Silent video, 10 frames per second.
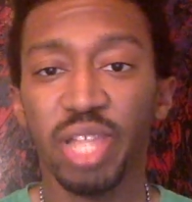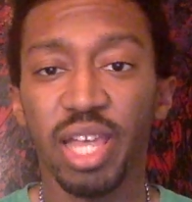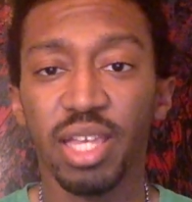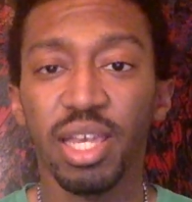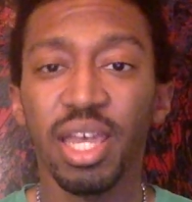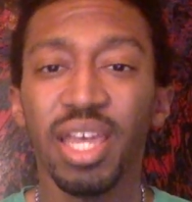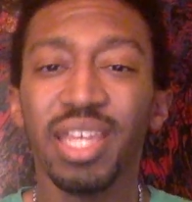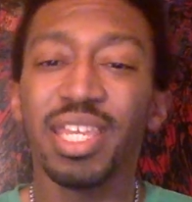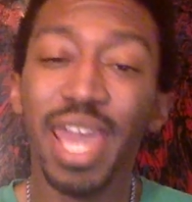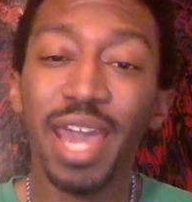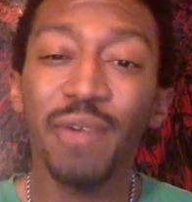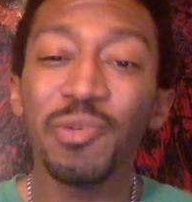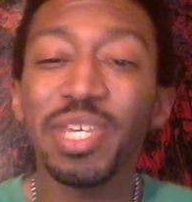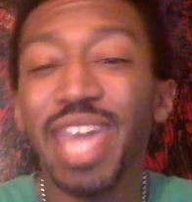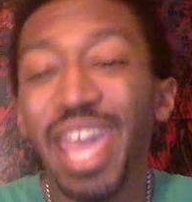like, yeah,
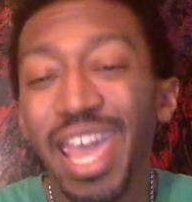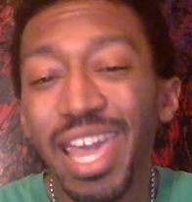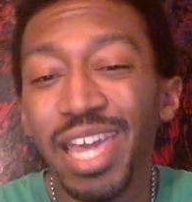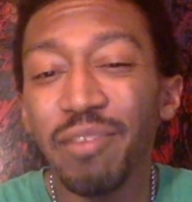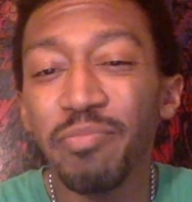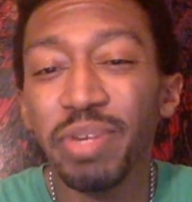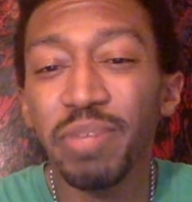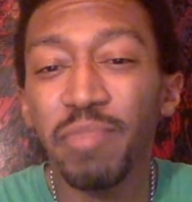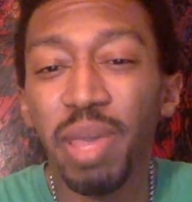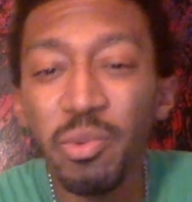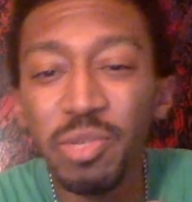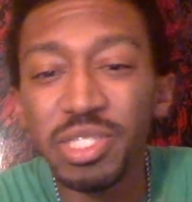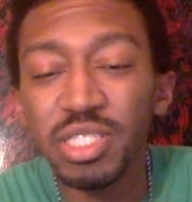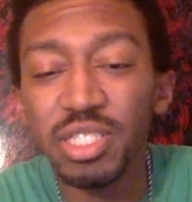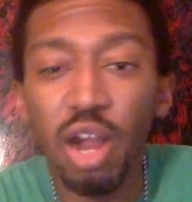we can, but maybe we
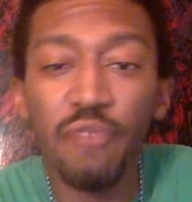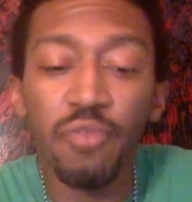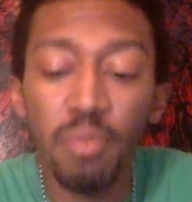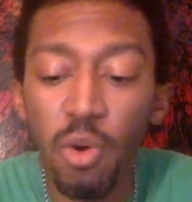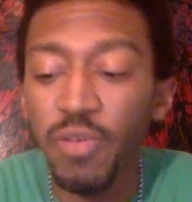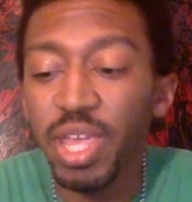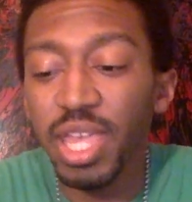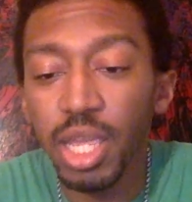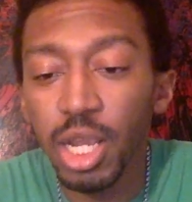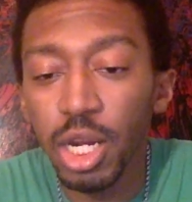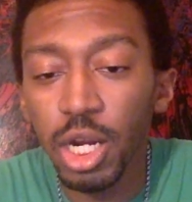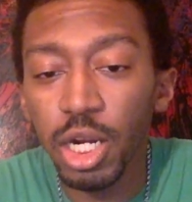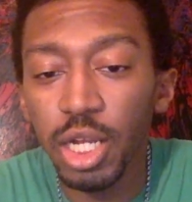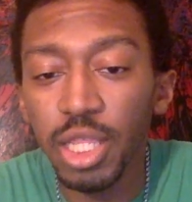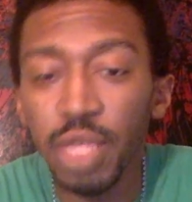should start from over
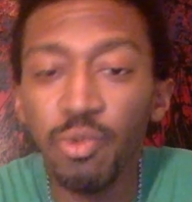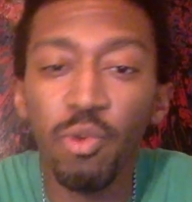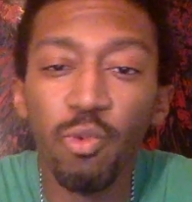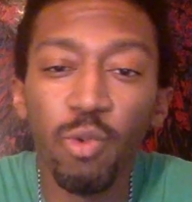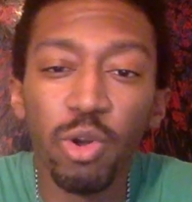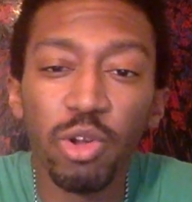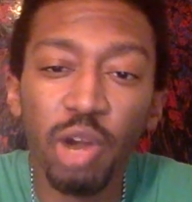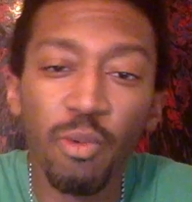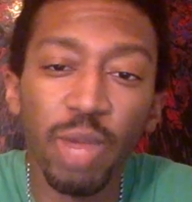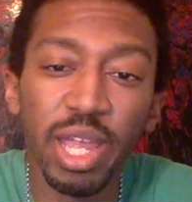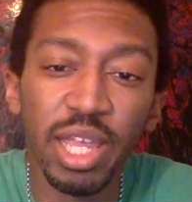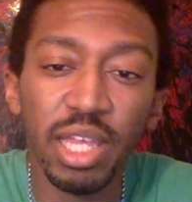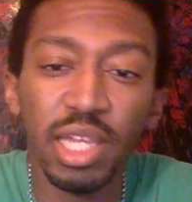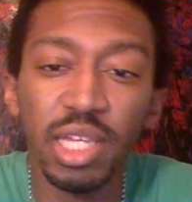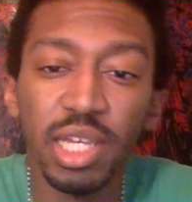here and then we'll work our
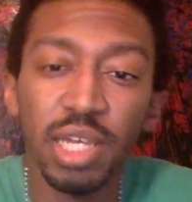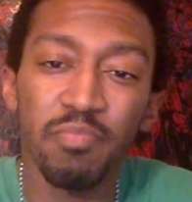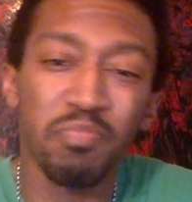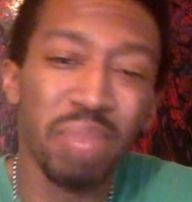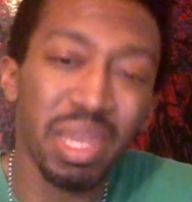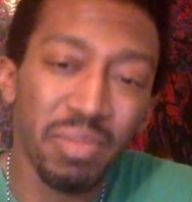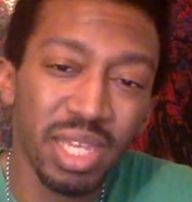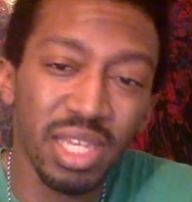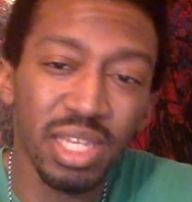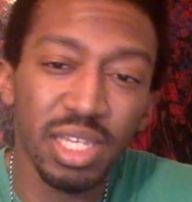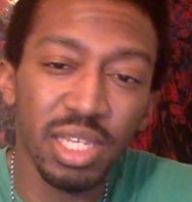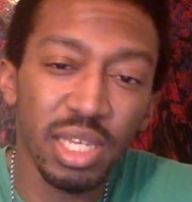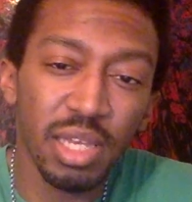way maybe